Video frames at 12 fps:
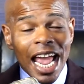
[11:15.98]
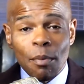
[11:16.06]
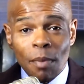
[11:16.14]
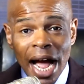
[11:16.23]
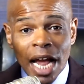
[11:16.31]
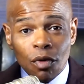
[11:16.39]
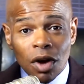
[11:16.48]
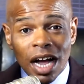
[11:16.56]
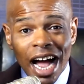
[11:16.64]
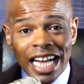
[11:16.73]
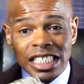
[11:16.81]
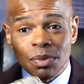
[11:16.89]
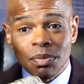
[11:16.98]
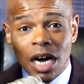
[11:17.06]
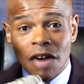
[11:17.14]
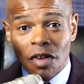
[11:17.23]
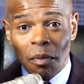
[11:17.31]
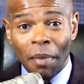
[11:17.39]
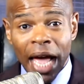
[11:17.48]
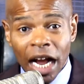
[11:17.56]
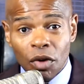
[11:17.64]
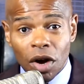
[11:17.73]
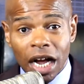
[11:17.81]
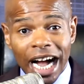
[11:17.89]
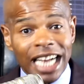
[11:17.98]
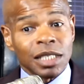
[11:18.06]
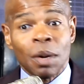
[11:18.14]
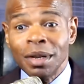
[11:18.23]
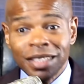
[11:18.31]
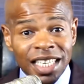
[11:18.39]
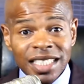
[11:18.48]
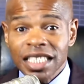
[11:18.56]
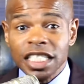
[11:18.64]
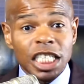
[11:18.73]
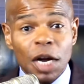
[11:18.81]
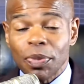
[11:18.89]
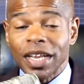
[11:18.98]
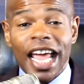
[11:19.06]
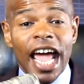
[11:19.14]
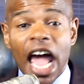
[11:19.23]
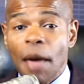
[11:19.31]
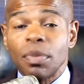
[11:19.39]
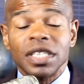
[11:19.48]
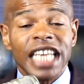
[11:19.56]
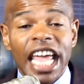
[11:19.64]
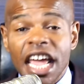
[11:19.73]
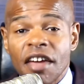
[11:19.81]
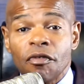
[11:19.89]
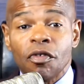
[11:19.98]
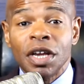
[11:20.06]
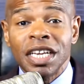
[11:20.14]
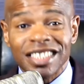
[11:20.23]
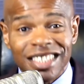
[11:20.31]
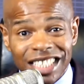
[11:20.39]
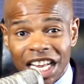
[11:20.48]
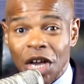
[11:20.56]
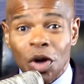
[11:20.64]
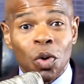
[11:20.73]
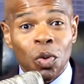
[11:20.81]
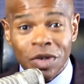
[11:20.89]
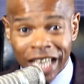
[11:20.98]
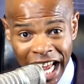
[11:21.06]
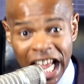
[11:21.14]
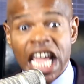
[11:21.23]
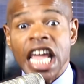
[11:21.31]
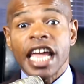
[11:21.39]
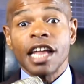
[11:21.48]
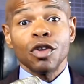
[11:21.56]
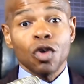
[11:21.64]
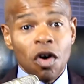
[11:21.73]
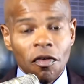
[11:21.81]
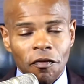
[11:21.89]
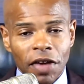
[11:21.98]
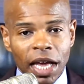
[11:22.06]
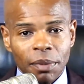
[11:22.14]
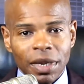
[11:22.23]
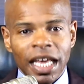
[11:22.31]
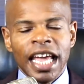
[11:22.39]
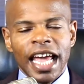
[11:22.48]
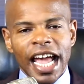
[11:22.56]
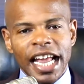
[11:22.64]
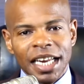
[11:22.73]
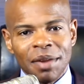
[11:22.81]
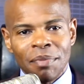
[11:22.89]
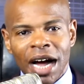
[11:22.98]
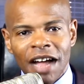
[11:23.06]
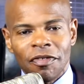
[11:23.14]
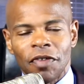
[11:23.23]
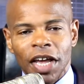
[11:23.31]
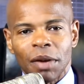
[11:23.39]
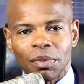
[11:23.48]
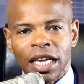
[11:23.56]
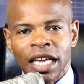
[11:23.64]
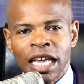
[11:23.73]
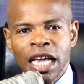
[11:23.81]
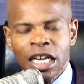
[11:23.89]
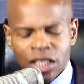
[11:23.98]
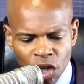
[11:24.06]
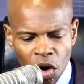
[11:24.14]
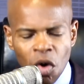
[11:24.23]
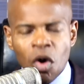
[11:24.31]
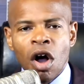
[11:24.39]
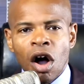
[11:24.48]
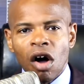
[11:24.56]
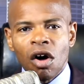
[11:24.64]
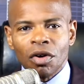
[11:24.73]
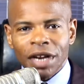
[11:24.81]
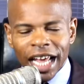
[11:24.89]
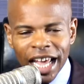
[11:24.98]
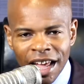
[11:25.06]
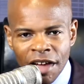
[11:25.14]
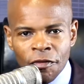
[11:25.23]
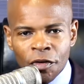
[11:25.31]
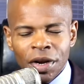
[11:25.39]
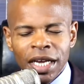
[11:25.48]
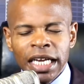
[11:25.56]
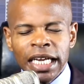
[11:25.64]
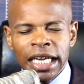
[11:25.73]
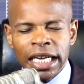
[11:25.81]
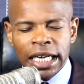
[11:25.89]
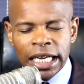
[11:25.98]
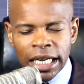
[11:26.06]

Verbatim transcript: a microcosm of a macrocosm. This is something that happens every single day in your family and in my family. So on every